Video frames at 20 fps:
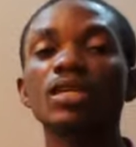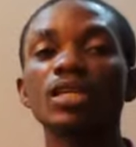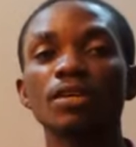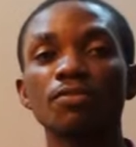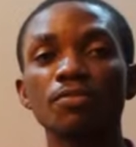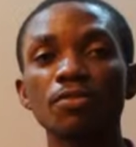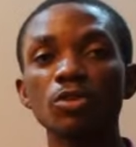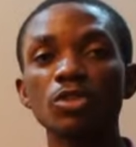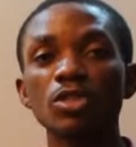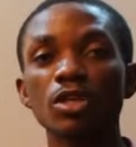In
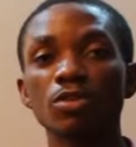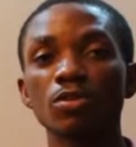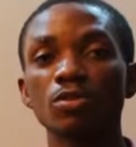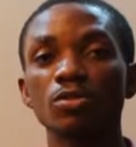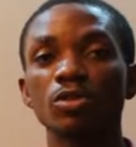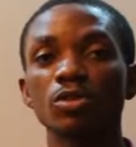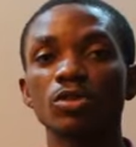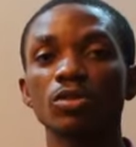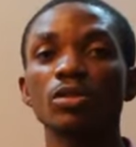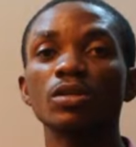a few
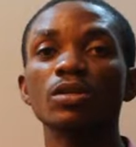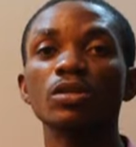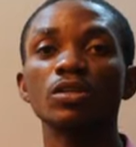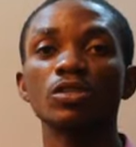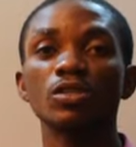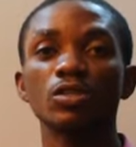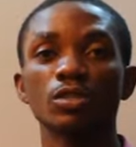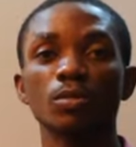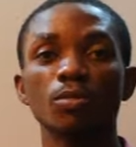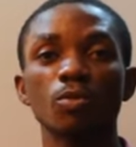seconds,
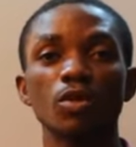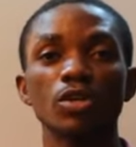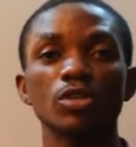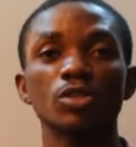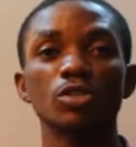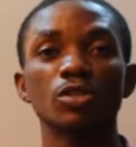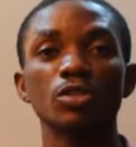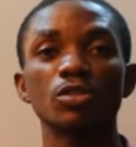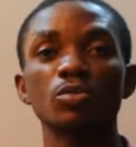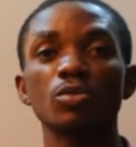some
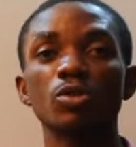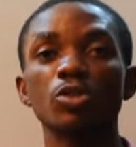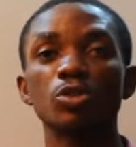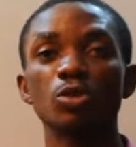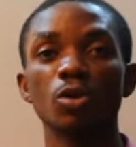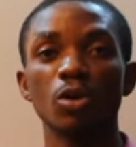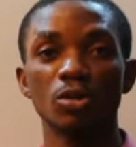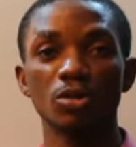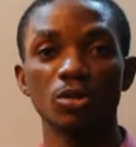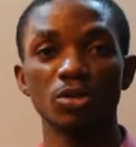questions will
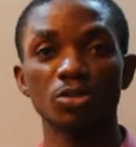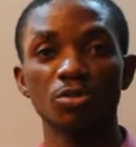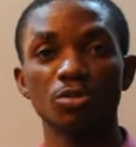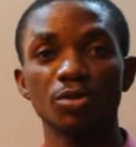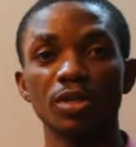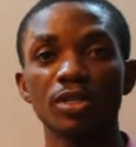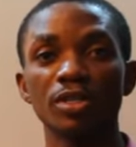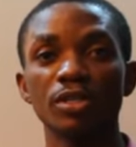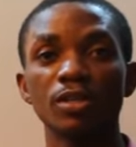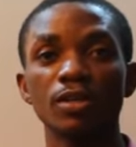show on your
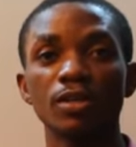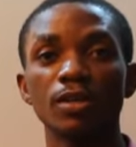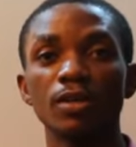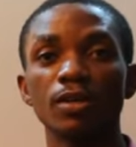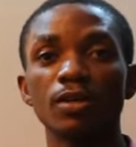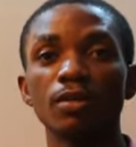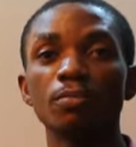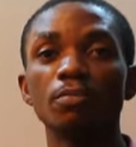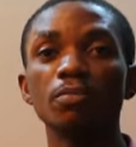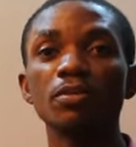screen.
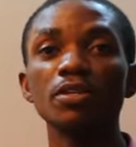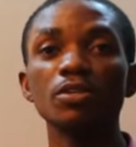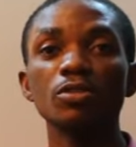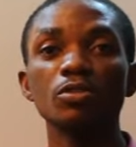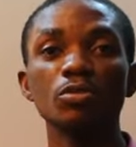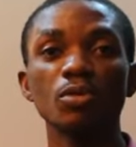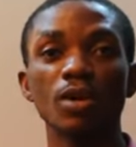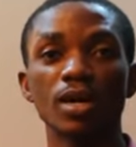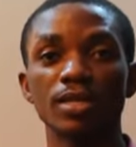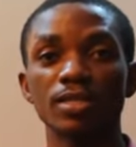Please
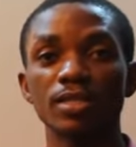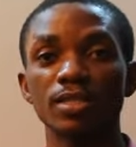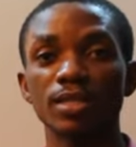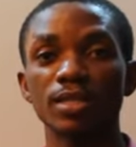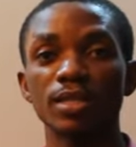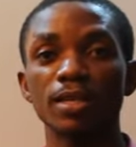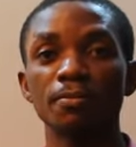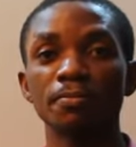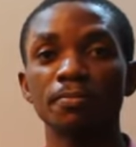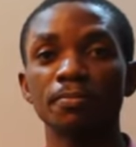do
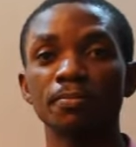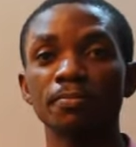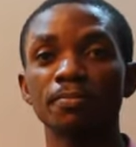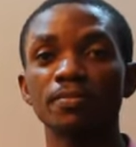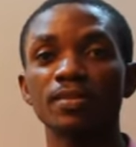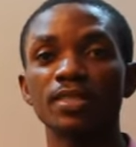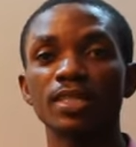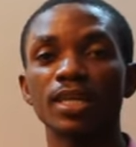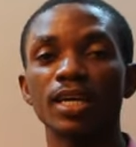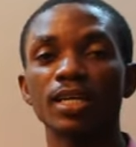answer them,
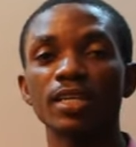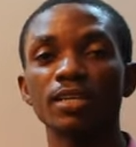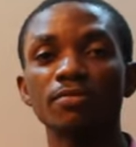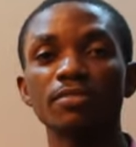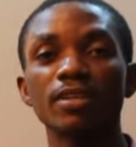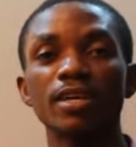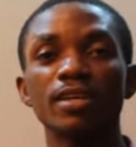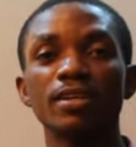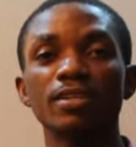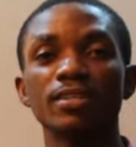and
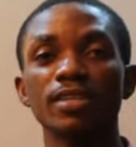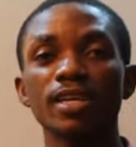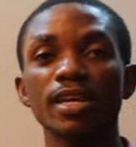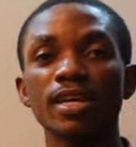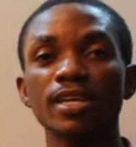if there is